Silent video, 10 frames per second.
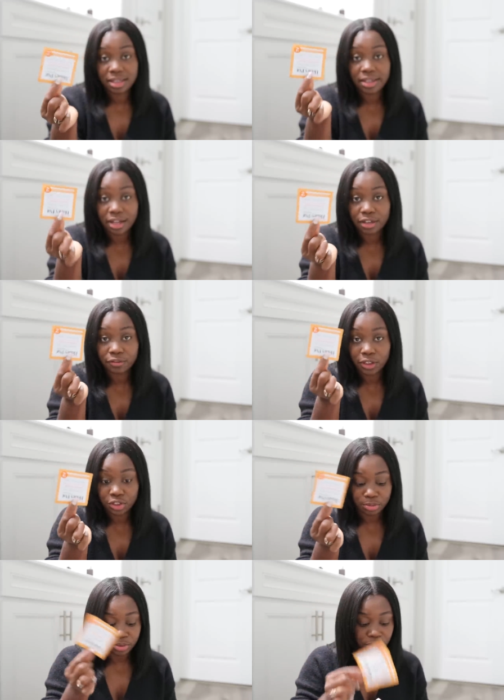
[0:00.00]
say
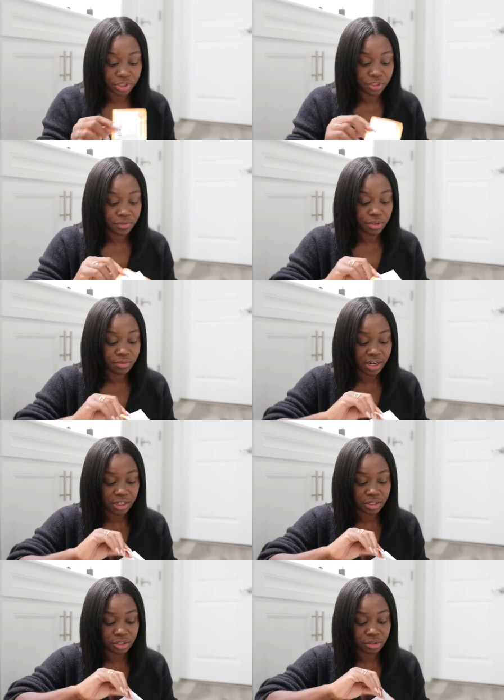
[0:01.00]
non-flushable, just for the
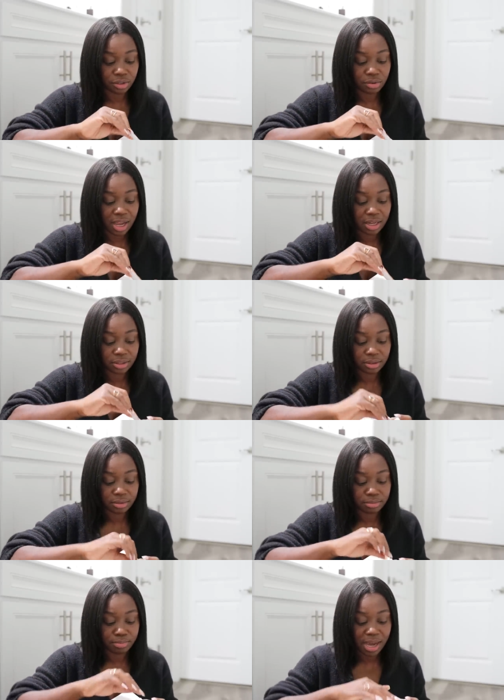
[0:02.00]
record. So do not
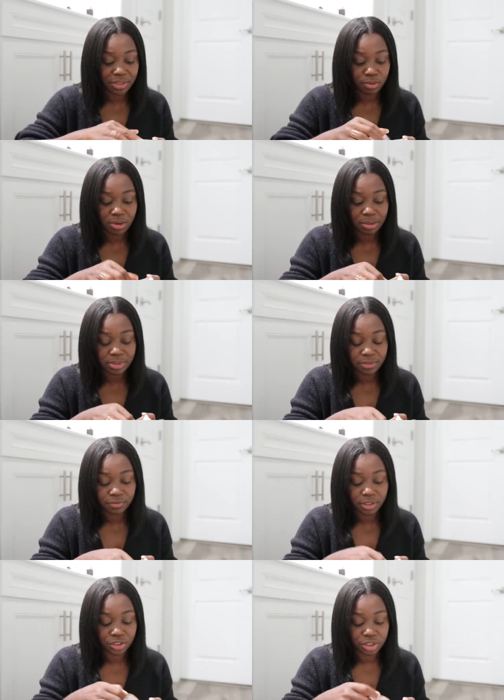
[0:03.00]
buy the wipes and
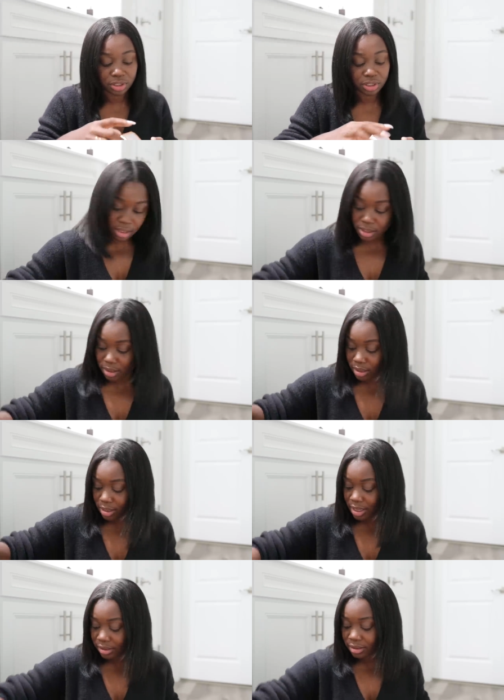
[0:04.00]
flush it. And then the
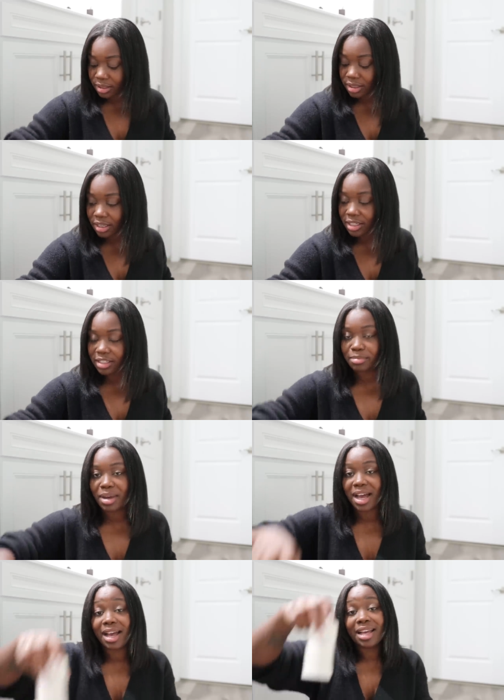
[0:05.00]
next thing is
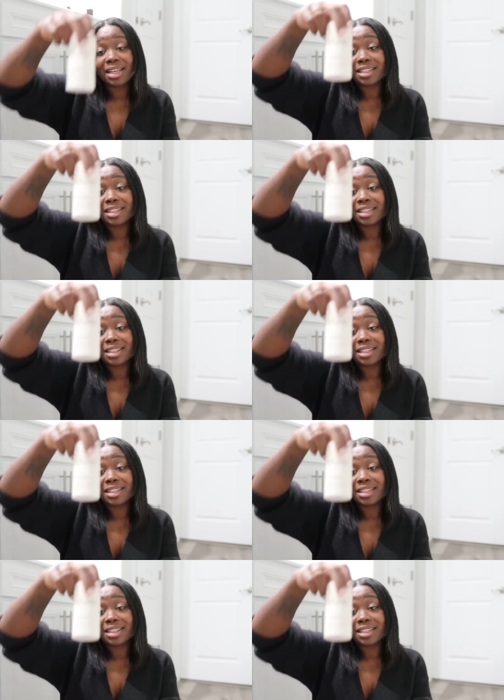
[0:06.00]
my